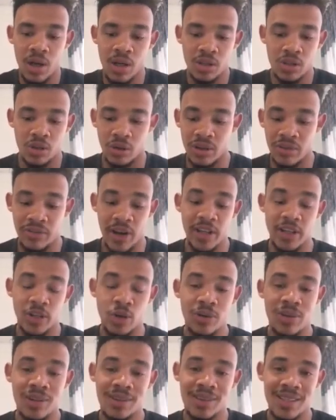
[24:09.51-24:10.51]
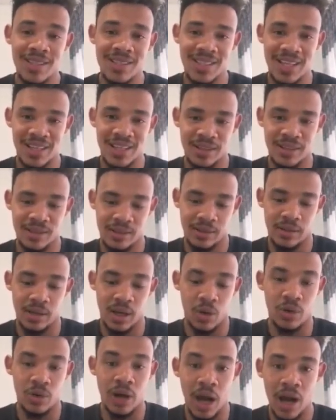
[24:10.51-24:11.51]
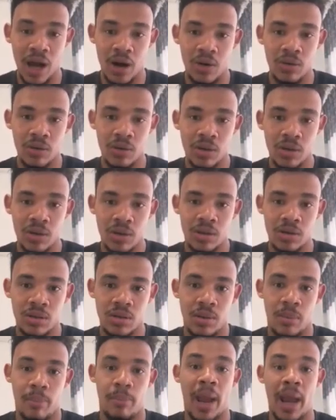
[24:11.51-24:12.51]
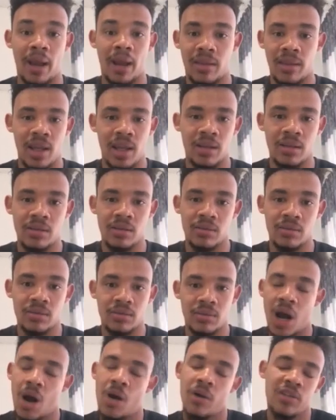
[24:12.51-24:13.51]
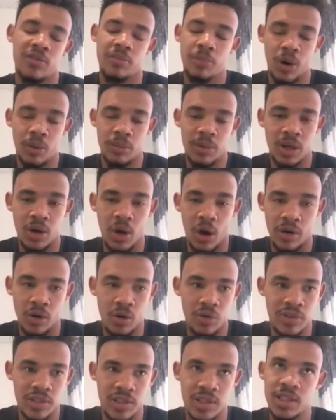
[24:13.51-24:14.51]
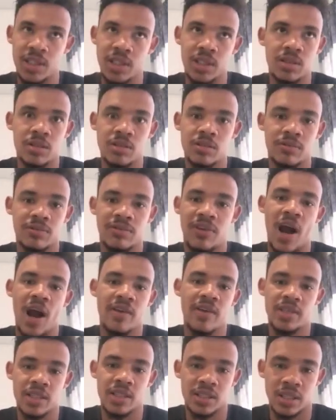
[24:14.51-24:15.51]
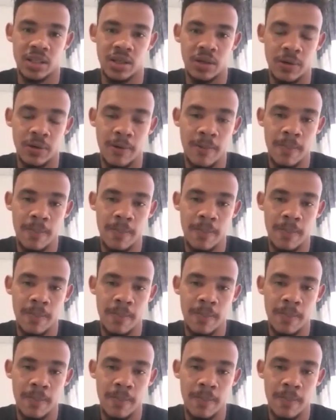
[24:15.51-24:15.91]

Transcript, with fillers: So if I knew the things I know now, back mm. then, I would have probably gone overseas five years ago